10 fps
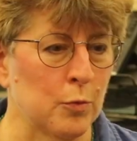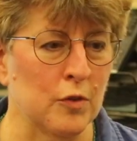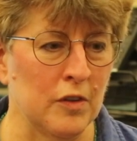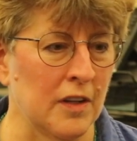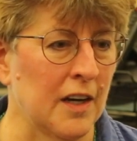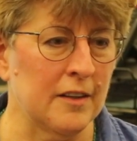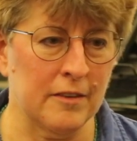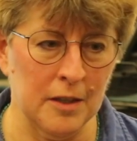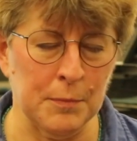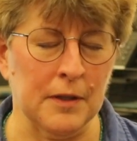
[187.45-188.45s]
was not
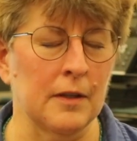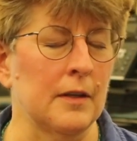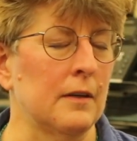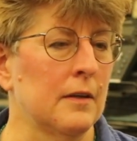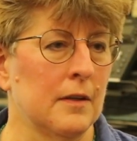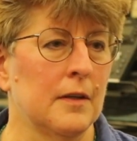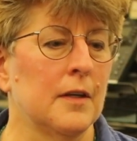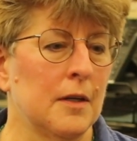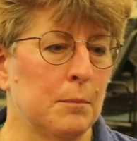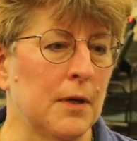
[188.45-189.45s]
typically
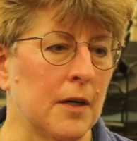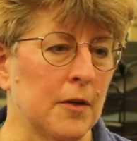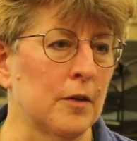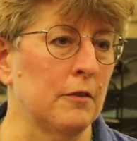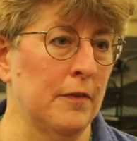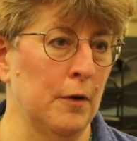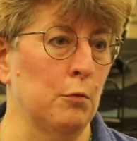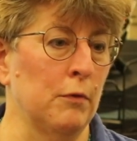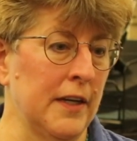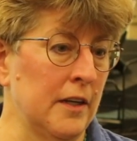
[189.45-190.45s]
part of their
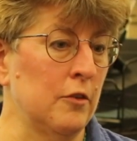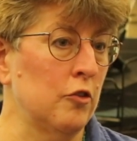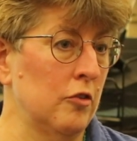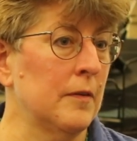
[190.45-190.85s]
range.